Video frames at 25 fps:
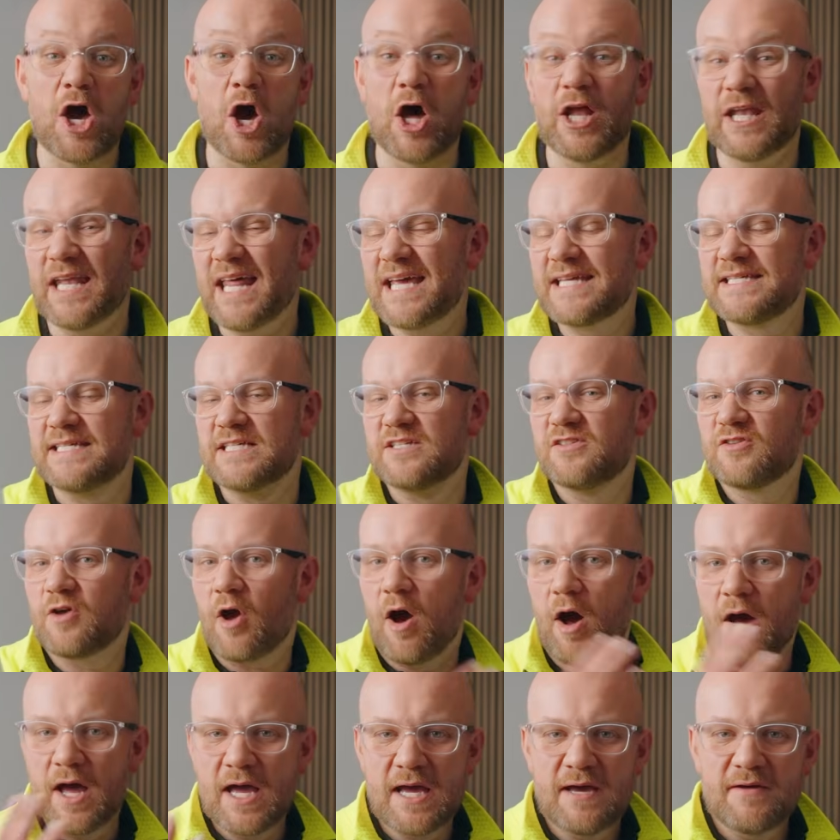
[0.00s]
unless it's
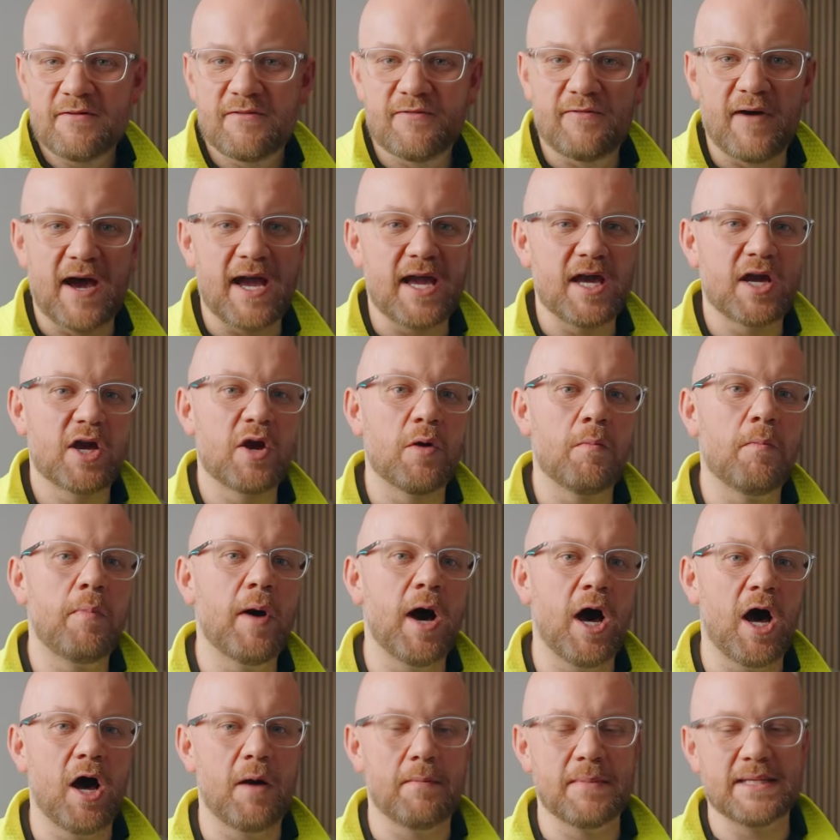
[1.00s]
got fire
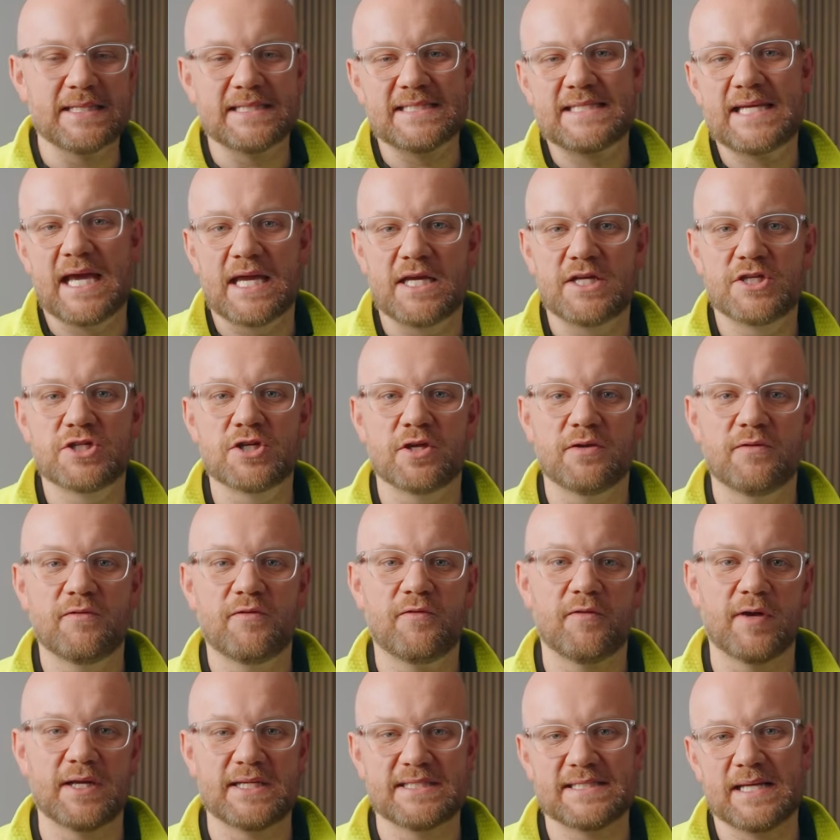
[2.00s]
compartmentation,
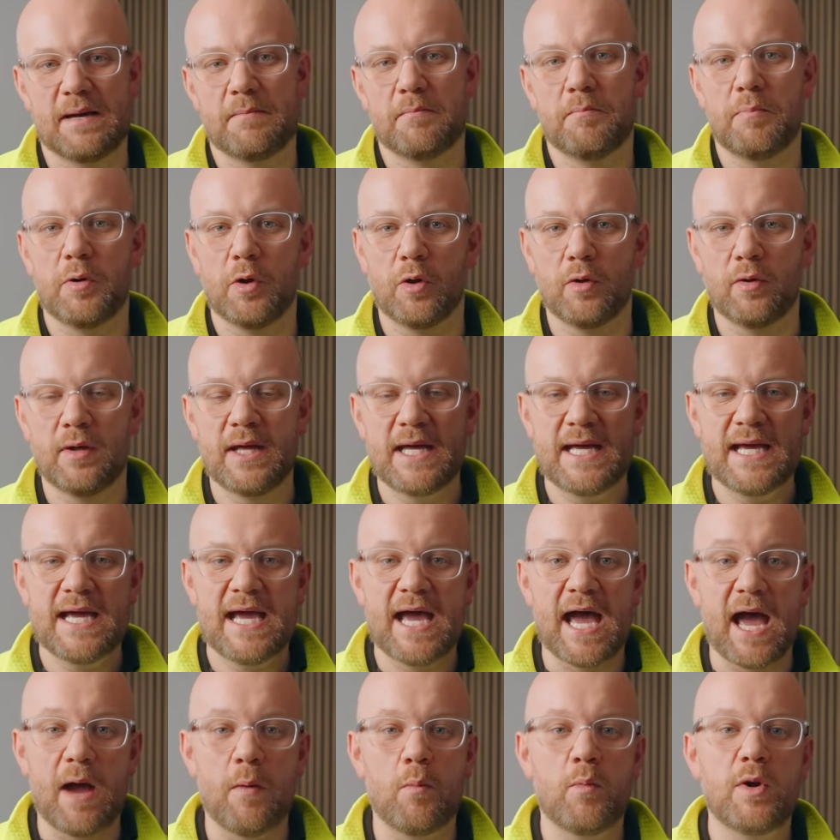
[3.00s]
for example.
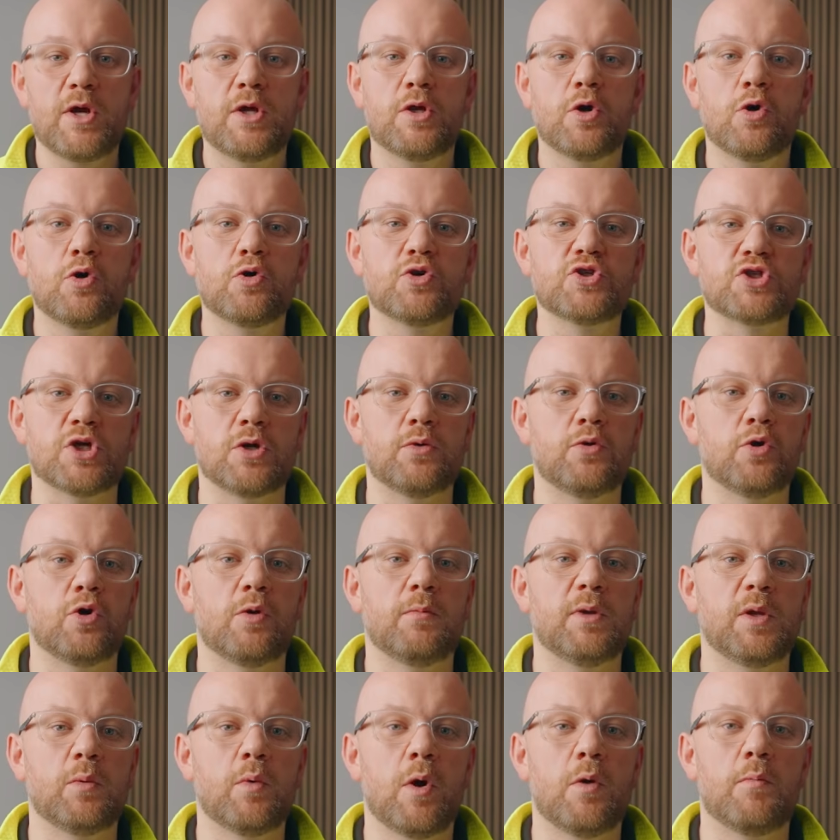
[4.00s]
And we also
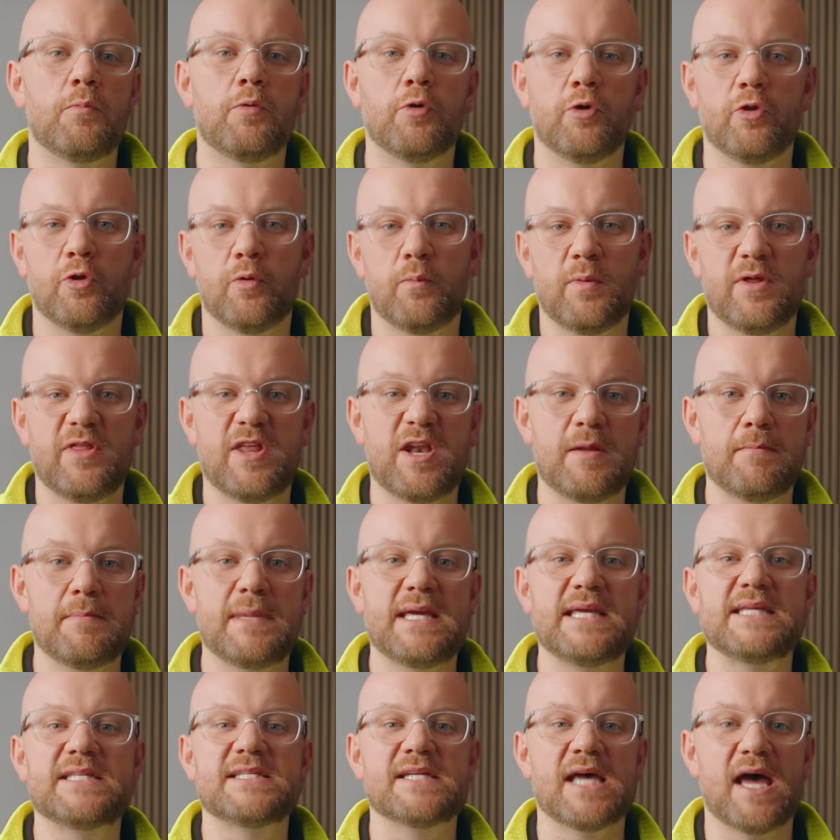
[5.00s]
normally won't put them within a
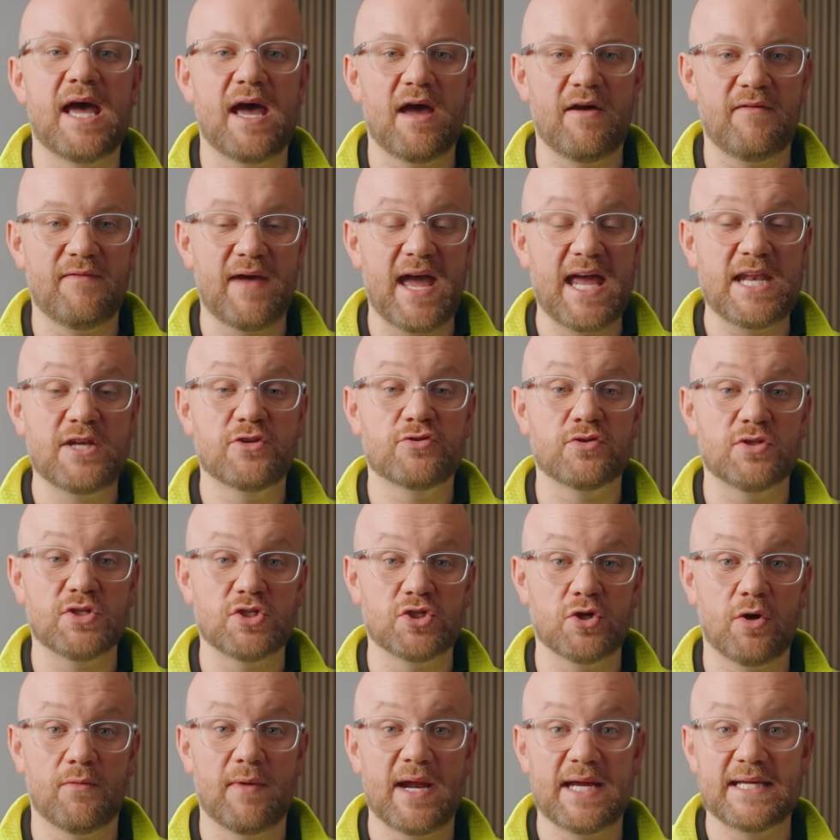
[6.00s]
metre of
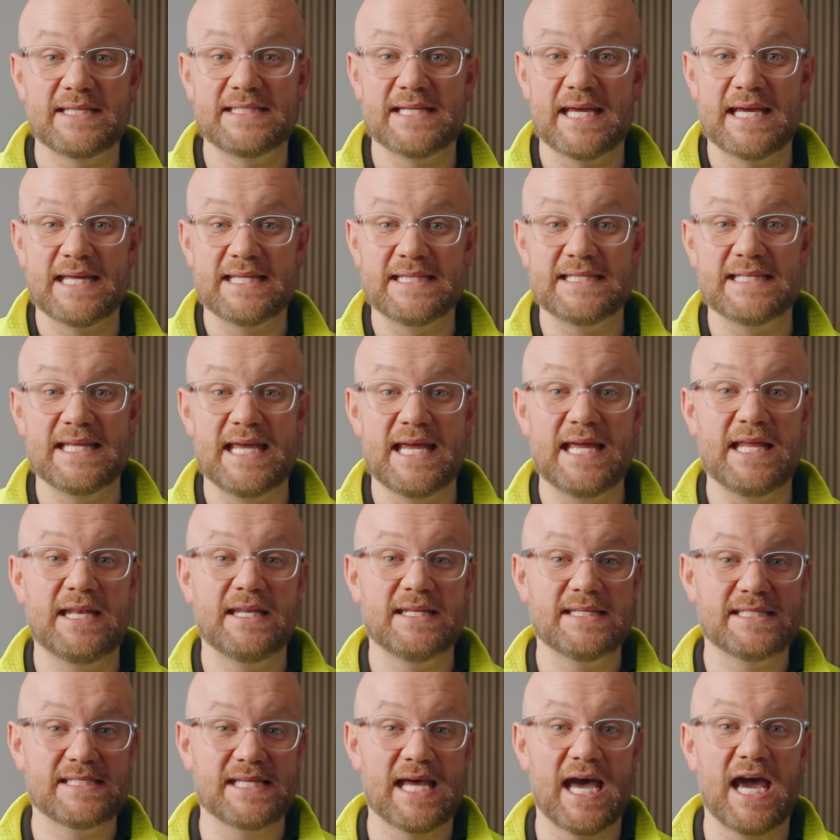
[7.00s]
entrance or exit
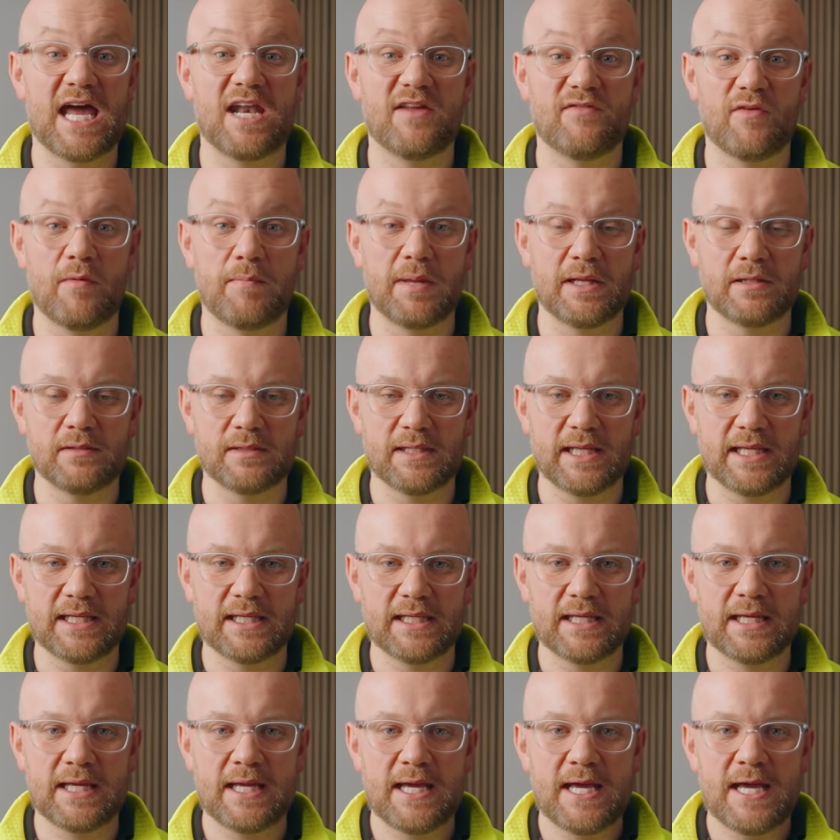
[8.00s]
inside of a
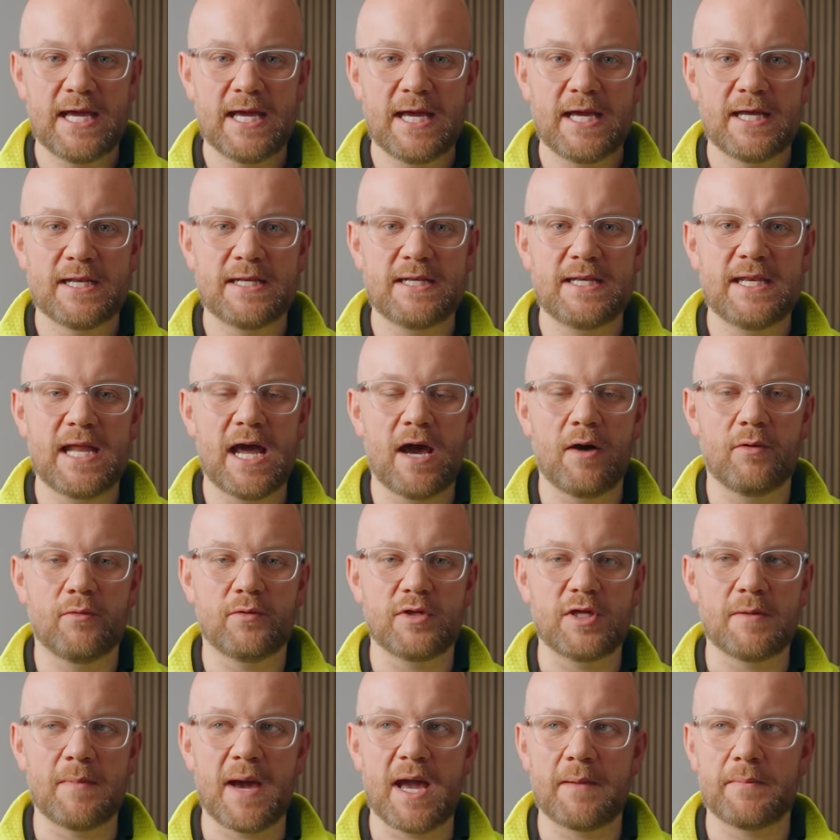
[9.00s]
building. Now,
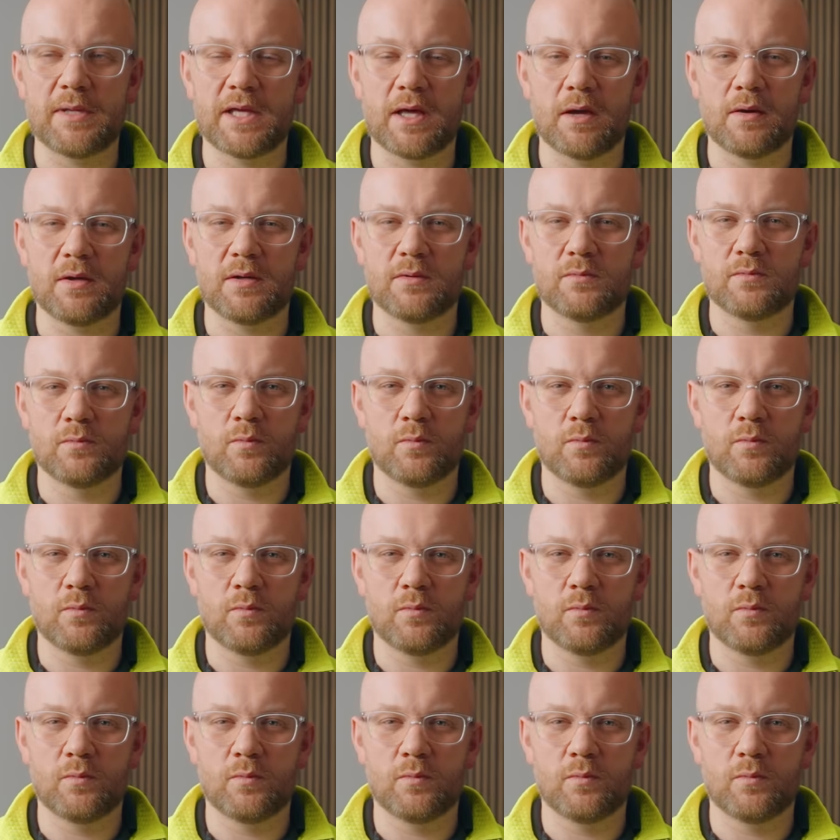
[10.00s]
you might be going,